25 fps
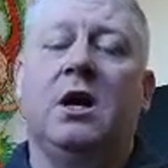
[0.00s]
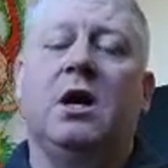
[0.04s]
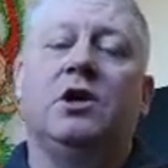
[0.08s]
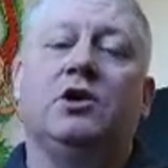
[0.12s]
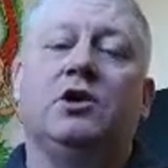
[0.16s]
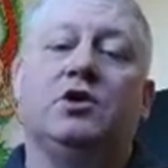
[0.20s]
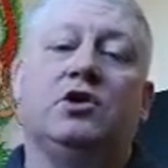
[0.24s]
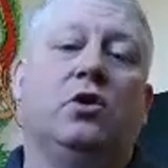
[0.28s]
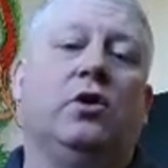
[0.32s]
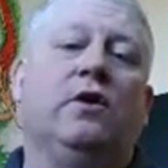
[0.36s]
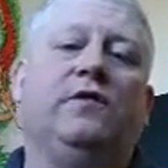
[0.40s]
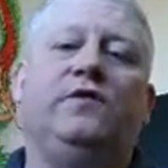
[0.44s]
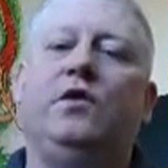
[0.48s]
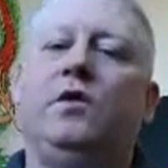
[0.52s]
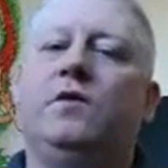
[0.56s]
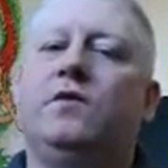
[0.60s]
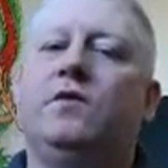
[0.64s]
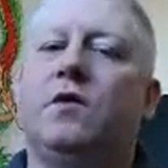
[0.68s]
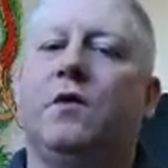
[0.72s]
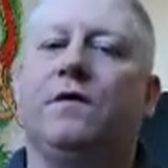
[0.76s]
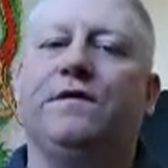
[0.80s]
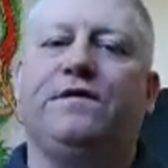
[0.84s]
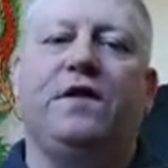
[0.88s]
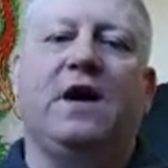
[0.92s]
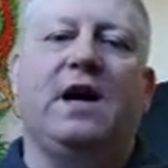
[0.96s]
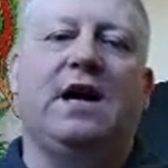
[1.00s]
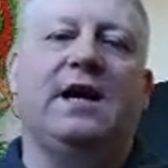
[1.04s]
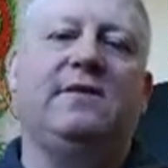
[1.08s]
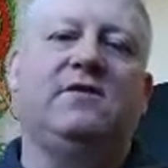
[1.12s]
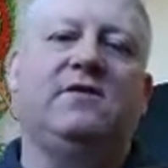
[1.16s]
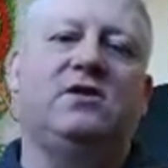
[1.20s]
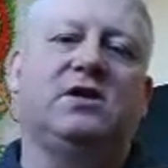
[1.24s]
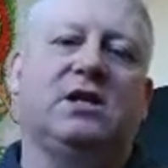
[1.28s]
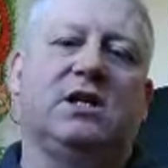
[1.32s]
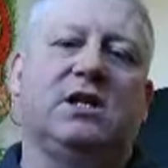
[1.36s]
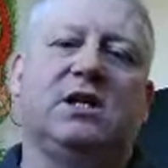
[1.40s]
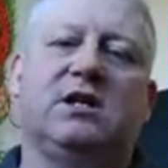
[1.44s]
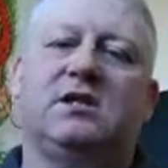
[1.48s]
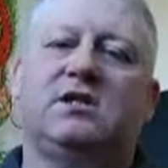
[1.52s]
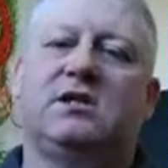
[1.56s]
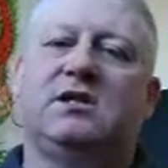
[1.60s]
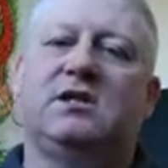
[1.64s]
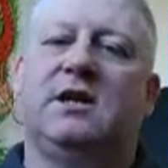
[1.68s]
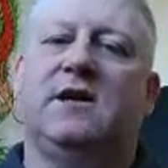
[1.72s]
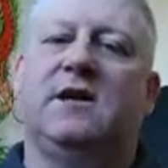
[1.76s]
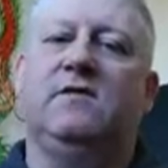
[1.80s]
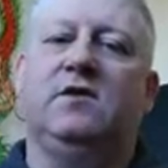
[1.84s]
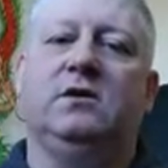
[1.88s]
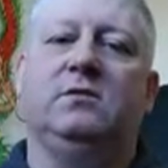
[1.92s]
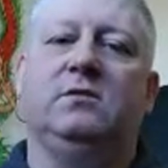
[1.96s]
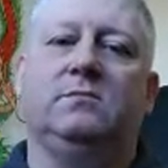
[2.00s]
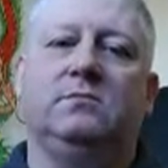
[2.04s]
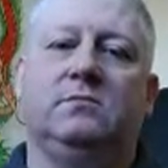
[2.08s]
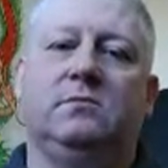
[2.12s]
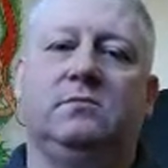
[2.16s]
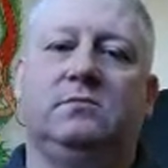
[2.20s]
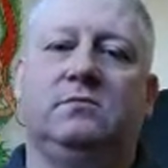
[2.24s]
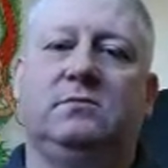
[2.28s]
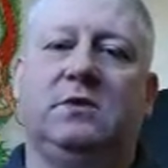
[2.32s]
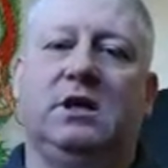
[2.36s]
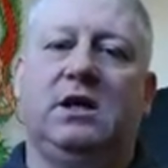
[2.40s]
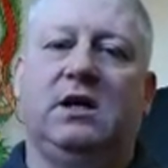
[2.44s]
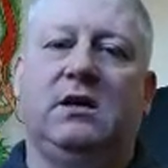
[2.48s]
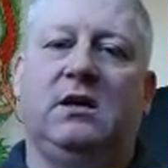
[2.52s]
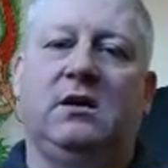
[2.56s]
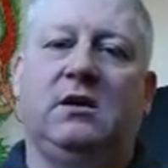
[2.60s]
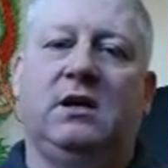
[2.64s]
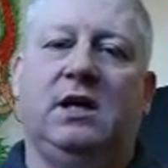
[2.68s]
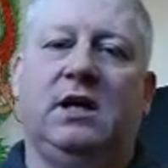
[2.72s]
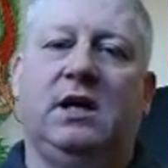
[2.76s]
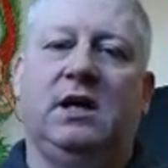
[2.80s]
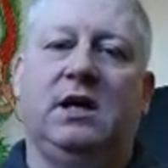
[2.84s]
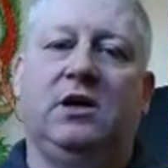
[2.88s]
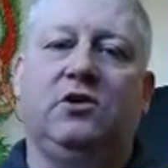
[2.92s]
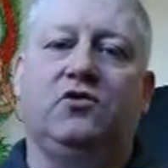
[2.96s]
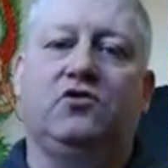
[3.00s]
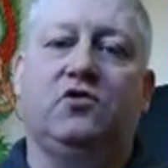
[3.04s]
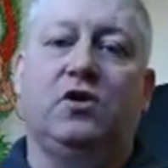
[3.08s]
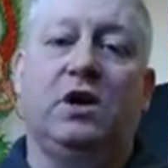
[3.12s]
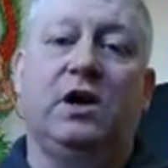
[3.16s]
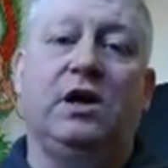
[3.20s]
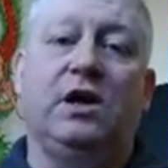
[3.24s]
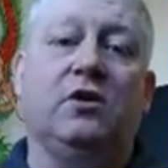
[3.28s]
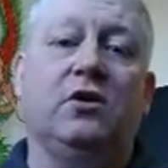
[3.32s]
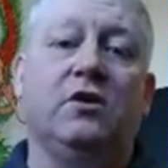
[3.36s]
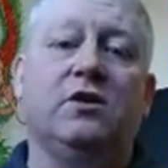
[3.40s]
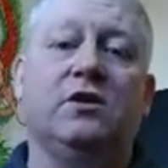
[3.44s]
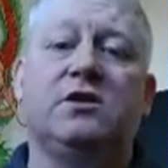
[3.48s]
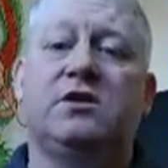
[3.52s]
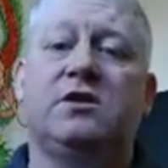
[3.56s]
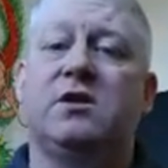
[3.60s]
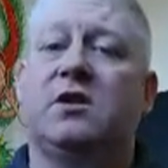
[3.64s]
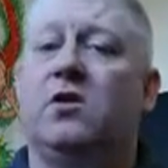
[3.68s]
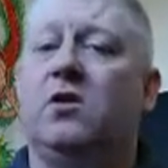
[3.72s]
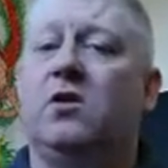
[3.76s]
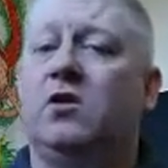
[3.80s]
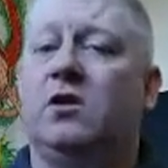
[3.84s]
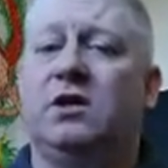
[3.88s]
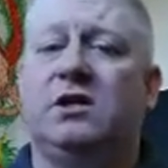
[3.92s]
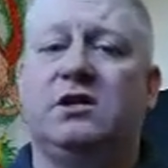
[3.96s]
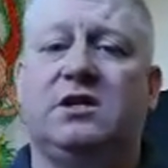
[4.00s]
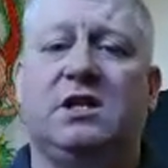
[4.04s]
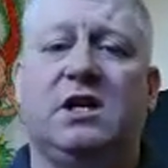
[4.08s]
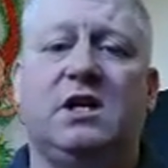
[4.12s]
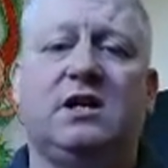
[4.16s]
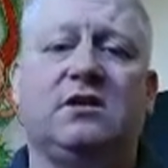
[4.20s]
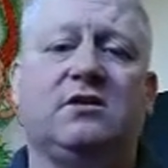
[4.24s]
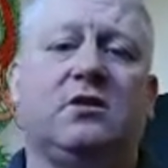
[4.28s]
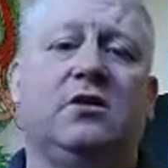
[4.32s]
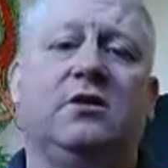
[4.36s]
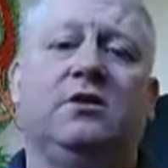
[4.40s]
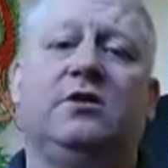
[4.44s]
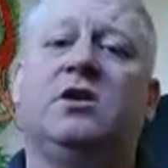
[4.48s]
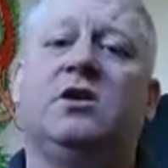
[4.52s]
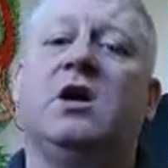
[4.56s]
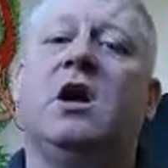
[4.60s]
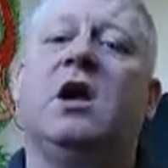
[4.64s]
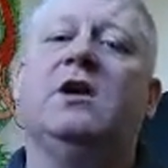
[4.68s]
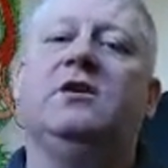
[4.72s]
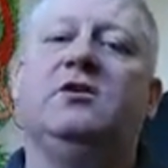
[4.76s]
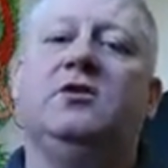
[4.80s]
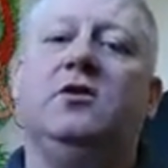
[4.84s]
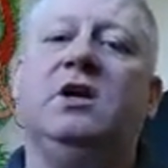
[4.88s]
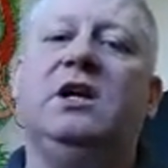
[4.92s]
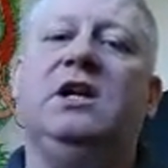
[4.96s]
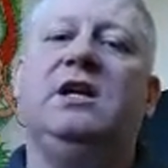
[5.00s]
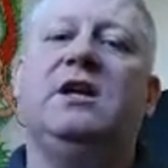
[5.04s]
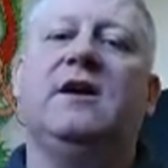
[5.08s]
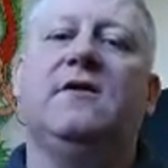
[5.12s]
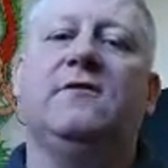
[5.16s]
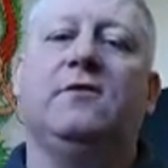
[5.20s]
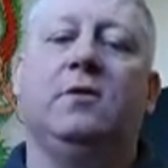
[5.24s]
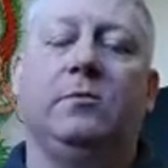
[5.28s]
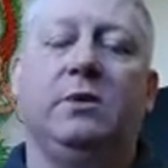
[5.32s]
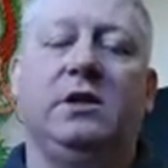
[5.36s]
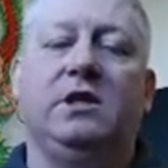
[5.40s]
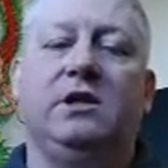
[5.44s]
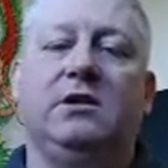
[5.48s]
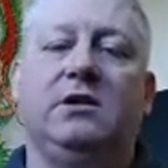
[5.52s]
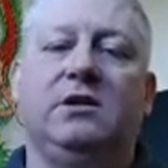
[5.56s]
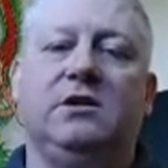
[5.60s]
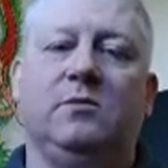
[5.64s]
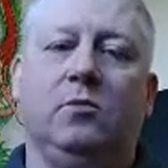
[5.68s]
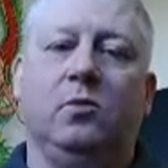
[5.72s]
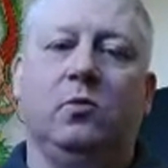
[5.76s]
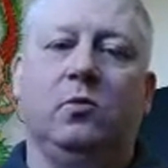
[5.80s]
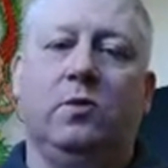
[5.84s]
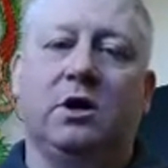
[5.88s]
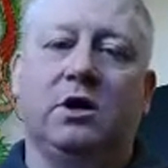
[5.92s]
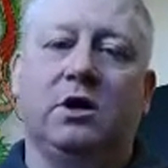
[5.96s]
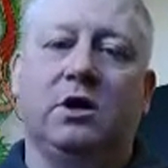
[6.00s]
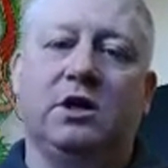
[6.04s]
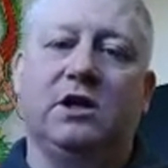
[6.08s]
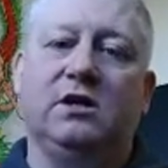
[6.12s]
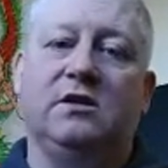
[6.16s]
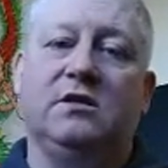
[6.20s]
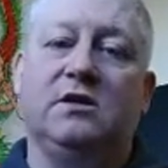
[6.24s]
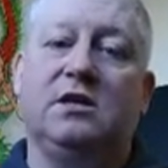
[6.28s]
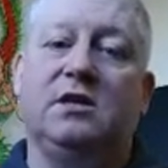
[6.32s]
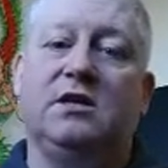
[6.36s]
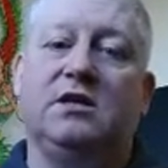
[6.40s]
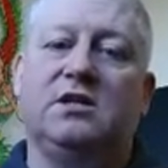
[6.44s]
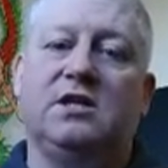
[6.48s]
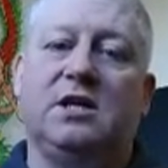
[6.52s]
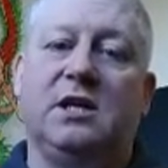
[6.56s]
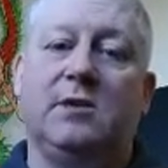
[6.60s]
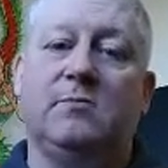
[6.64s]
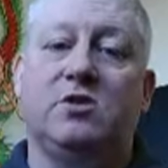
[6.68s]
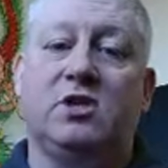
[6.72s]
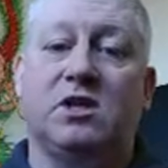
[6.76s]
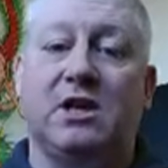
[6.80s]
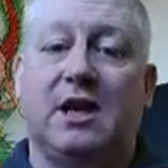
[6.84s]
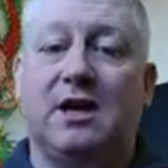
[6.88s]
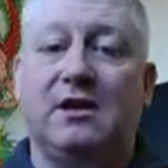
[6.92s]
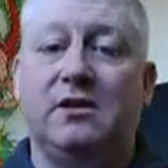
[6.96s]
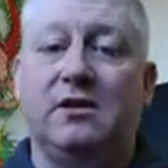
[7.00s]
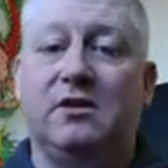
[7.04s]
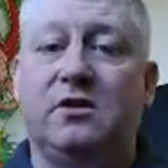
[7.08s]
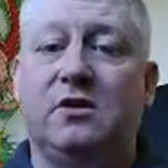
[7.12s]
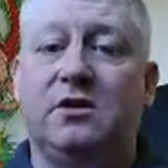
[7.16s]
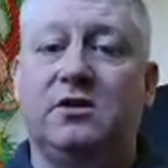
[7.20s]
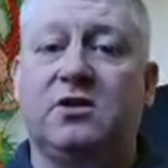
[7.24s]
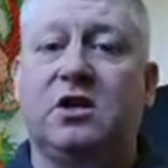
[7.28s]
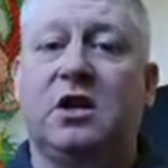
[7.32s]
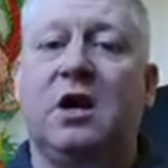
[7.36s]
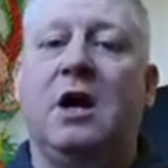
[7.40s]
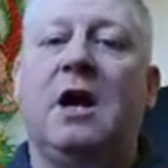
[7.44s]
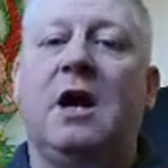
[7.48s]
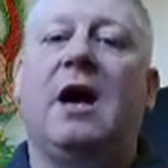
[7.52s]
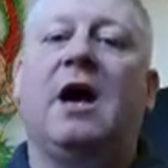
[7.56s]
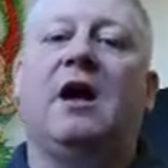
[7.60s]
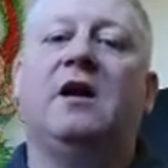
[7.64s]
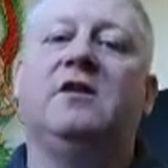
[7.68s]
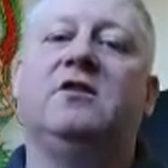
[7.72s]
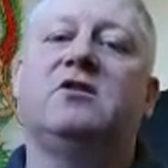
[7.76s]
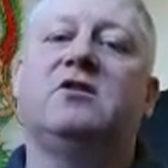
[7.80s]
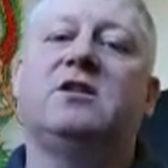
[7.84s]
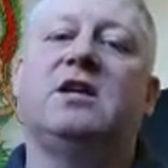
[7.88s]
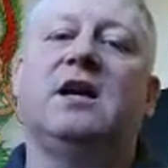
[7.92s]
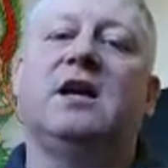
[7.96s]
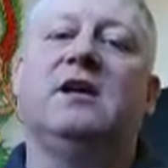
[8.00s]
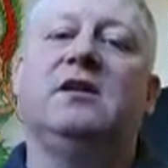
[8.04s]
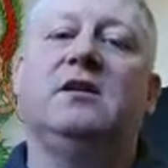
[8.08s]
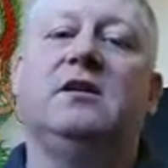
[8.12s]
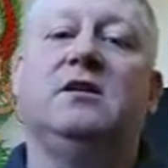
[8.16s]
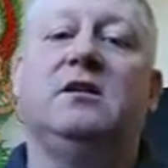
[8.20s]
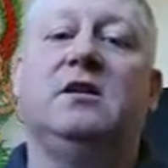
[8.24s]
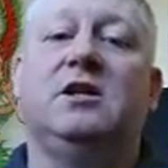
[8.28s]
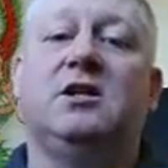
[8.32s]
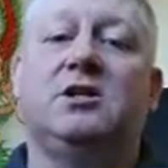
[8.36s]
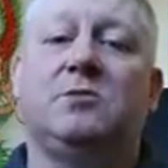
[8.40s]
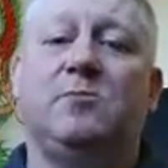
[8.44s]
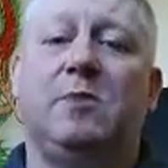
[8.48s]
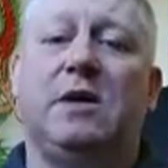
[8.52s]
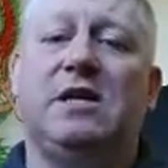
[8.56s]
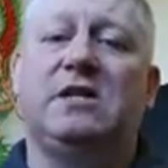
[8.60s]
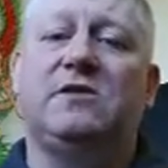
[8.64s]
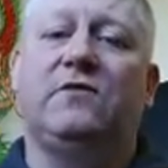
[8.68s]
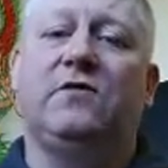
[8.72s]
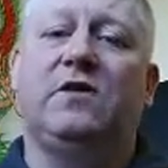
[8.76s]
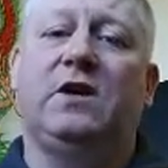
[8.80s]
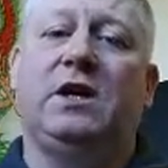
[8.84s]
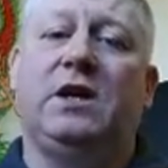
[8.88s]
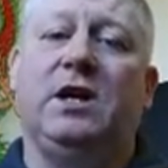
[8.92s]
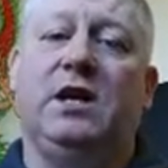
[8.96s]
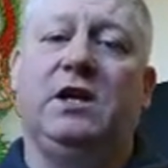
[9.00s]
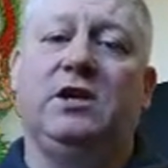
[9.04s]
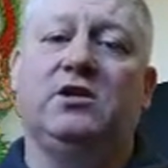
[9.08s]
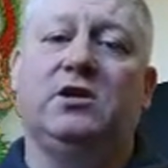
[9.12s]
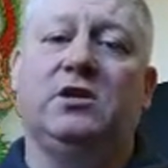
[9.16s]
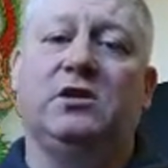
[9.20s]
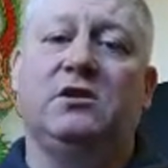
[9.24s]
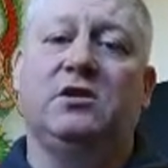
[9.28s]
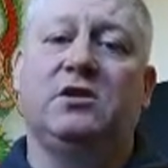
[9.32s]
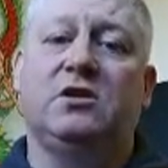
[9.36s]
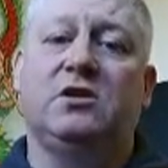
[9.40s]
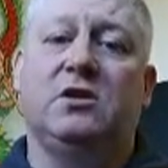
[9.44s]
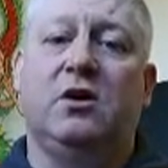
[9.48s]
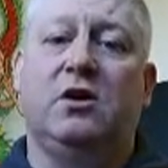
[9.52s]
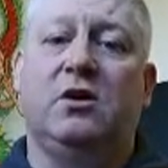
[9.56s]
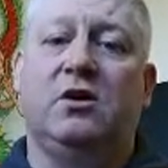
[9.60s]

So if you've got 5, 6, 7 trainers or assessors, you need everybody to be working to the same standards, understanding that the specifications